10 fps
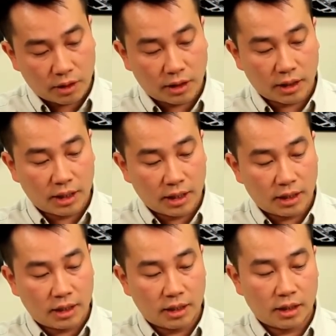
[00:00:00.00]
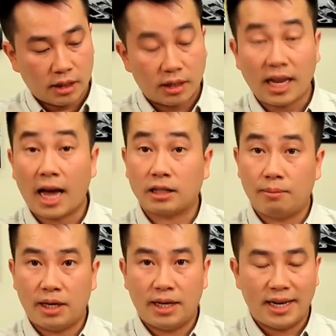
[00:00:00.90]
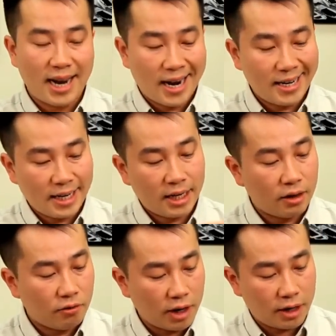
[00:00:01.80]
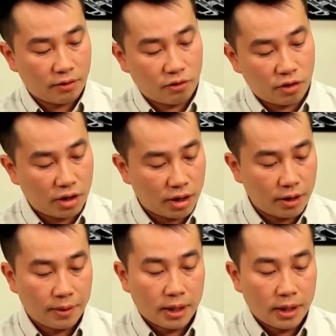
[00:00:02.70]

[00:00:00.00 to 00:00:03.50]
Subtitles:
it says Instax Mini 90 right there.